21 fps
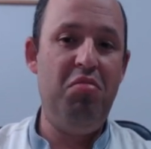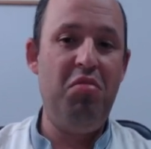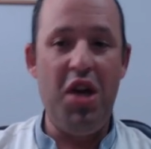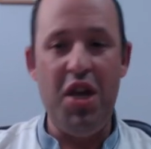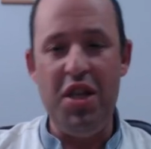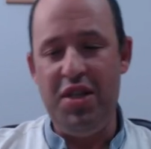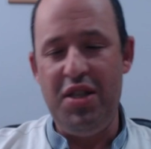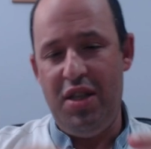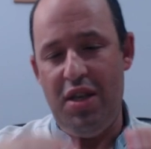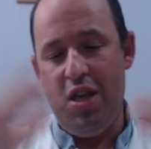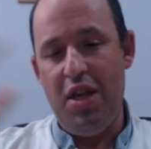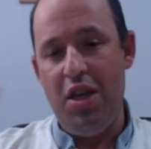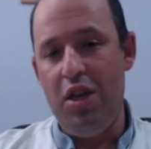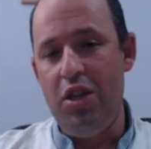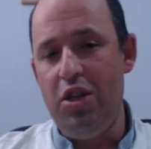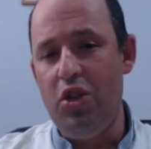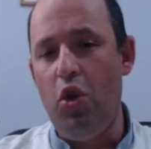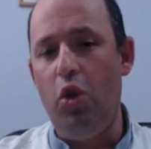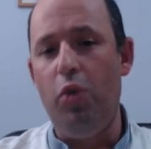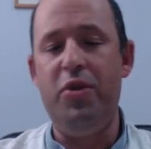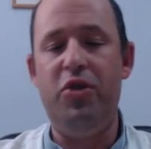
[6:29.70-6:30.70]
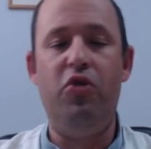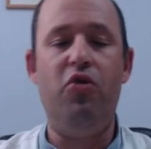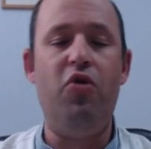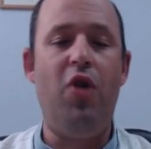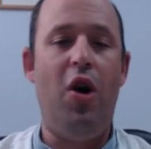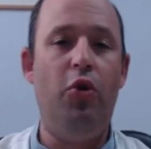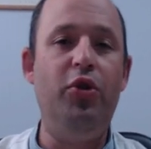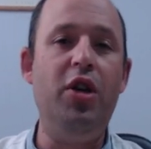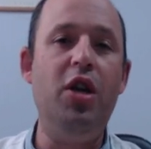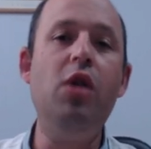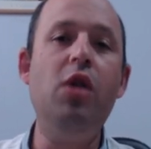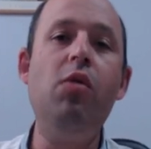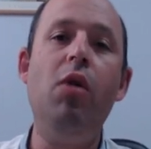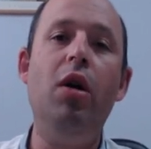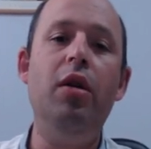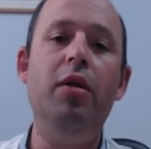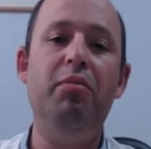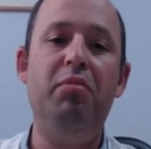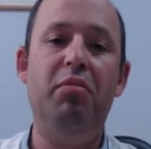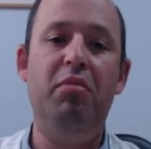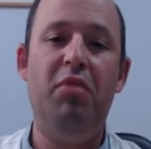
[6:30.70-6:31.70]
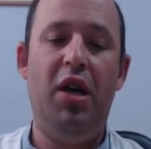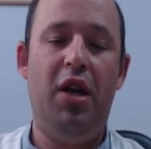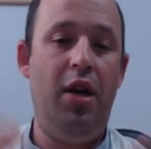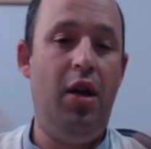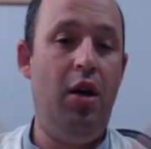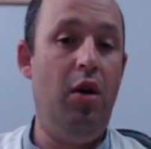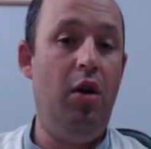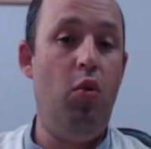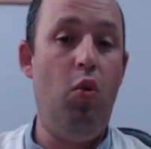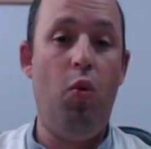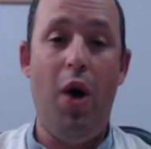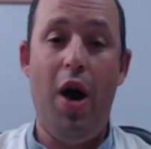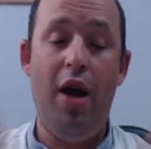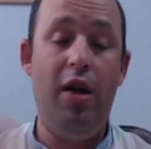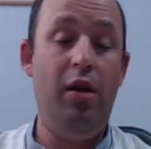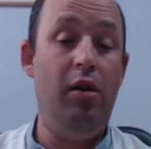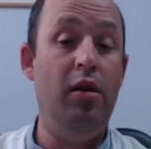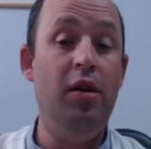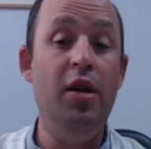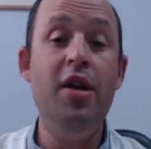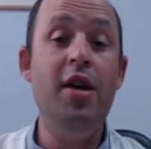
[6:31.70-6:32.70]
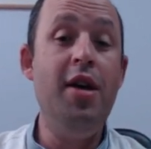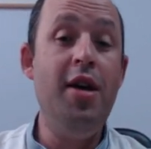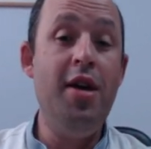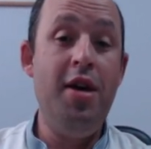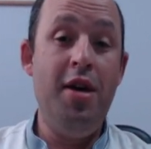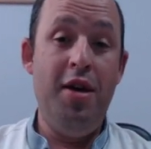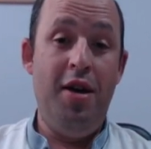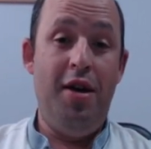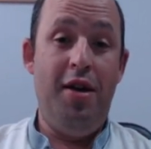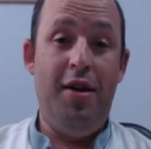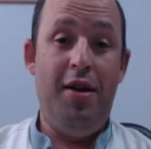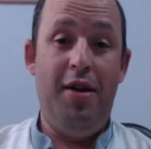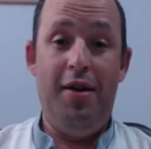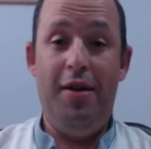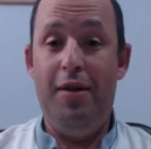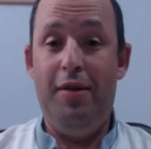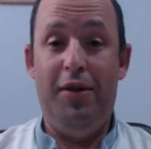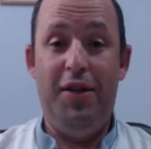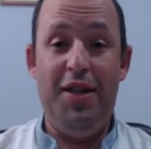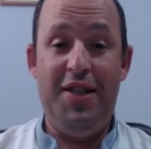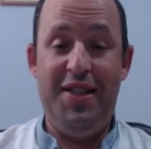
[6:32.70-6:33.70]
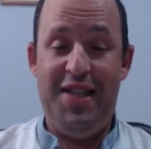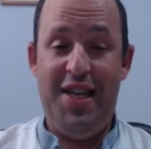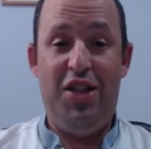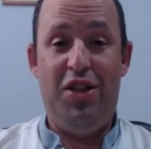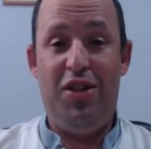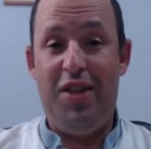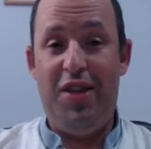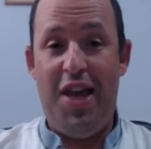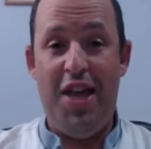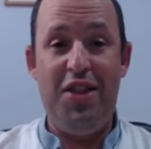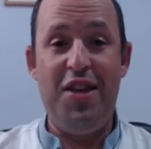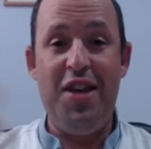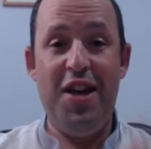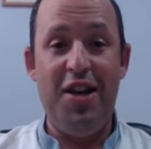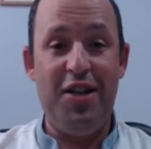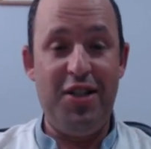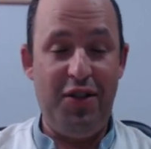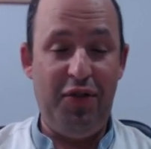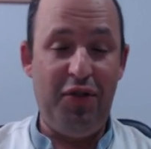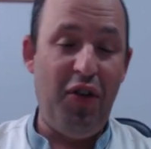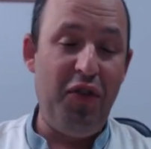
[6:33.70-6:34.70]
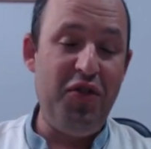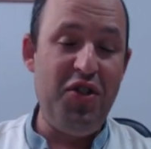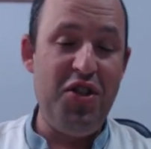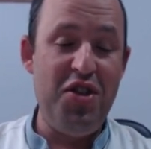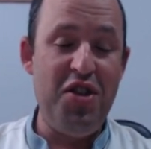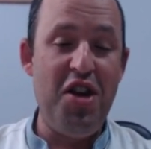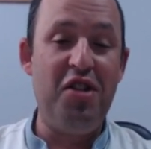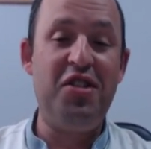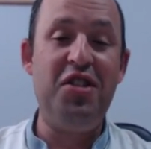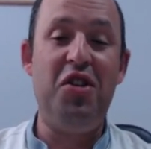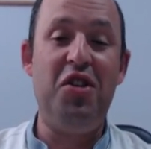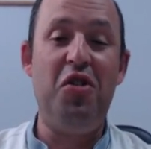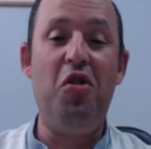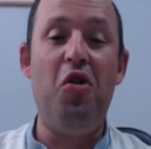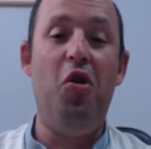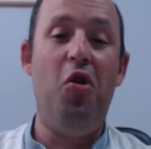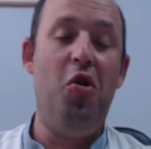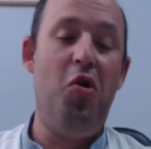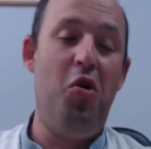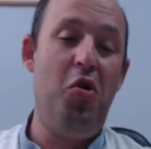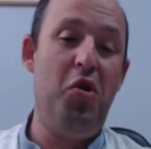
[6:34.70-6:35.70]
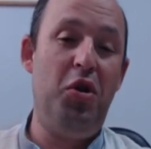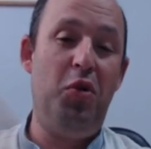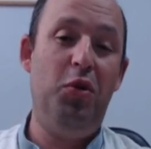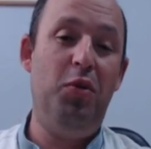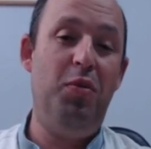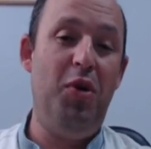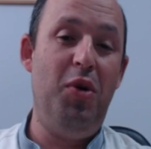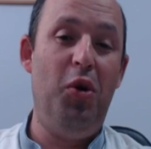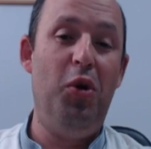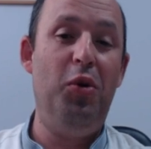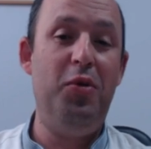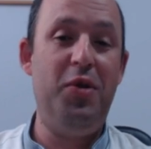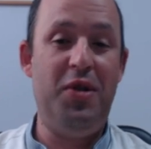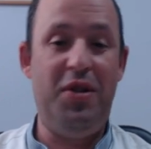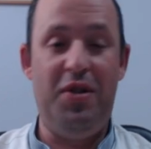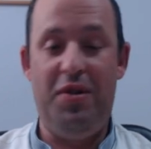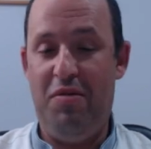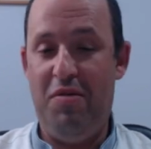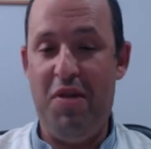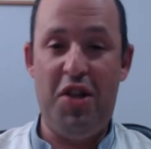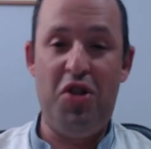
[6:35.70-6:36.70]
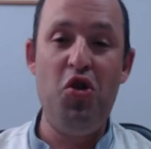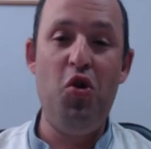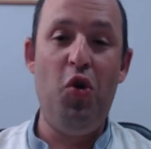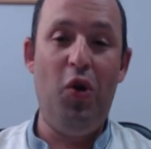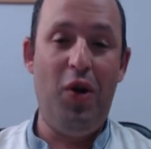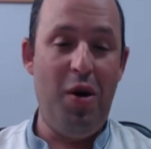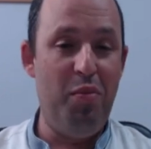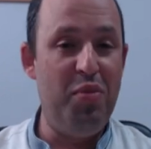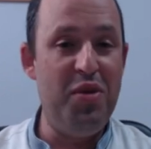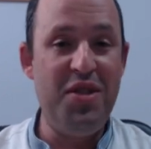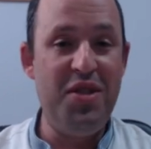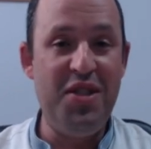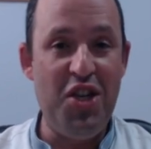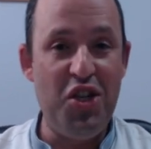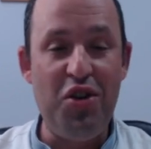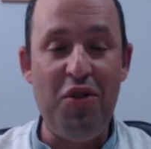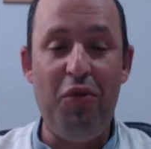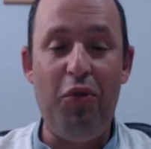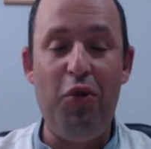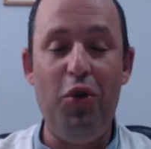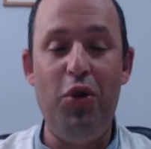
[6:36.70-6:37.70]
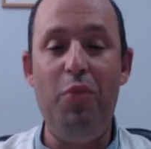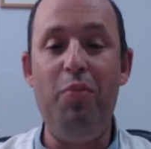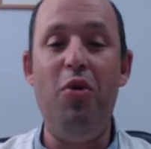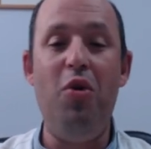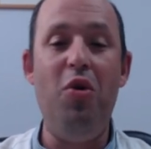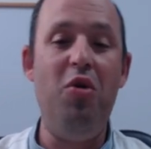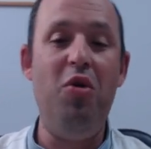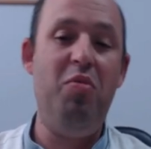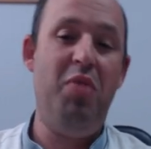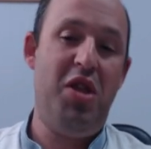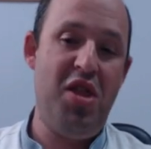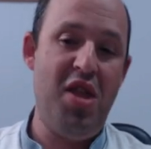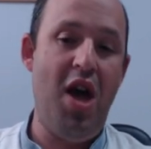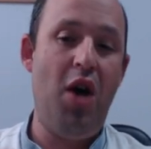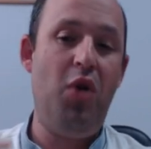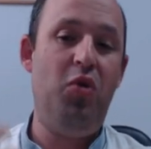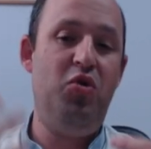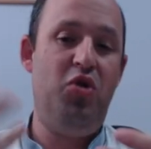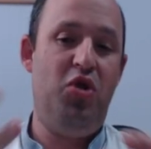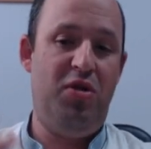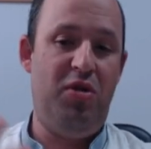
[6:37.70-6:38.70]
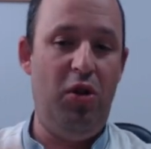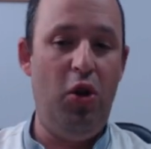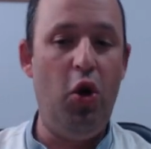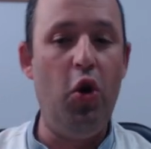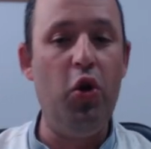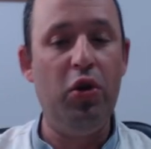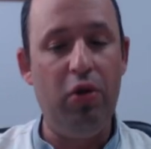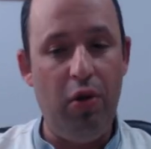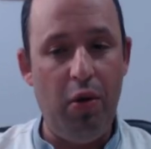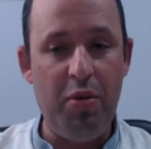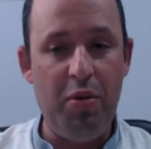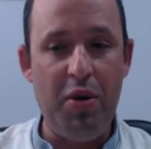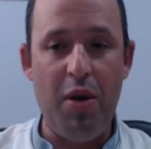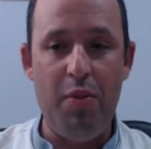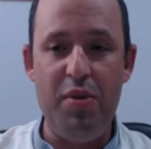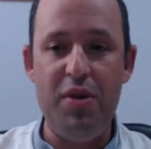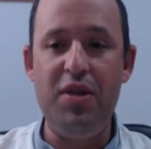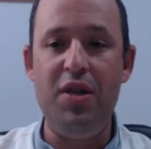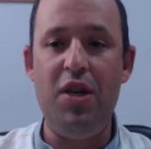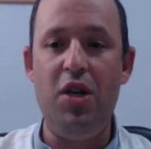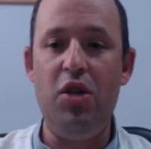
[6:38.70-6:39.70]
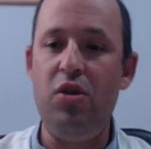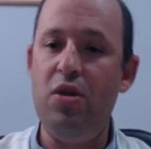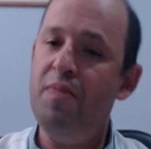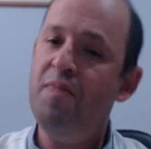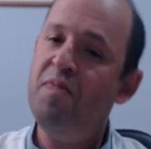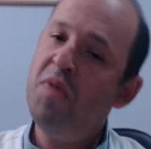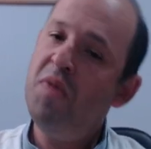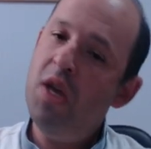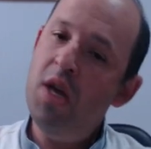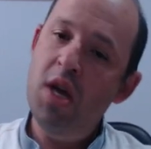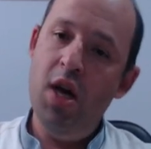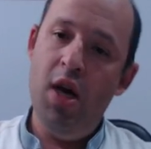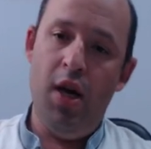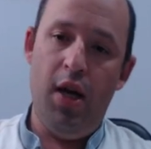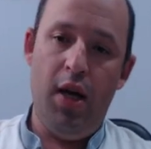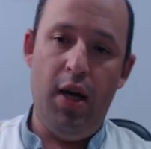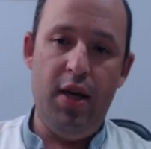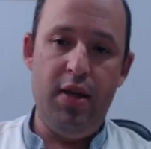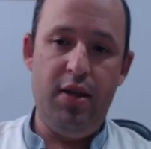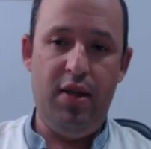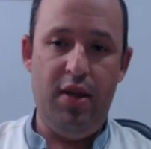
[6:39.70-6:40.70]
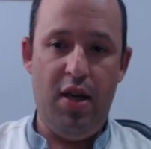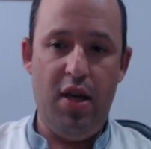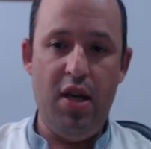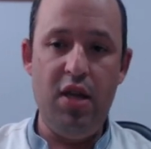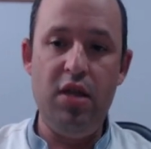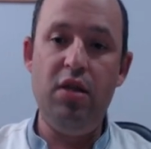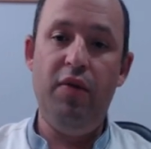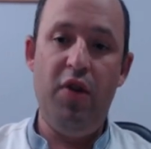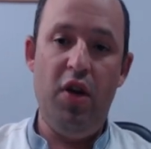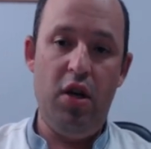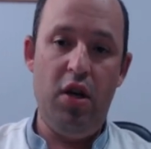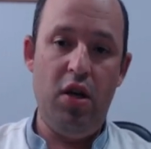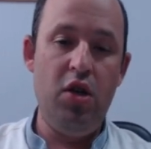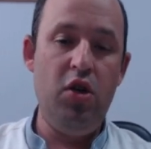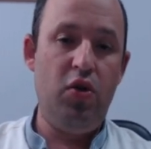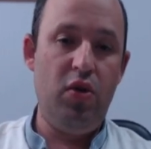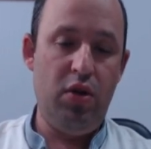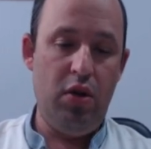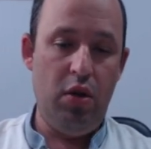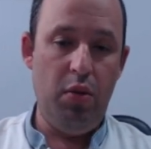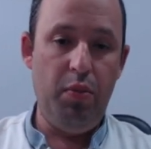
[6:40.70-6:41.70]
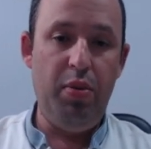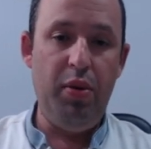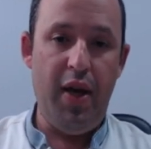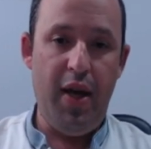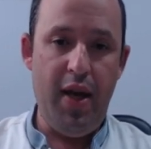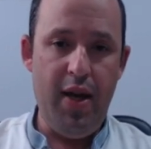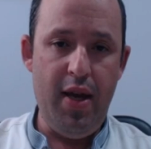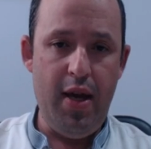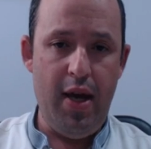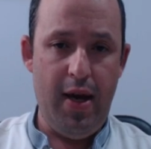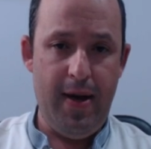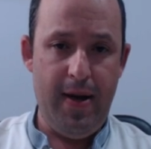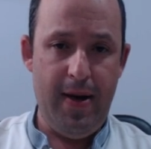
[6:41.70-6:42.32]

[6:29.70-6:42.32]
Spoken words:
it's always around equal, while let's say 10 years, 15 years ago, it would be always like no compensation for the pawn, but now just long-term compensation. It's a very interesting play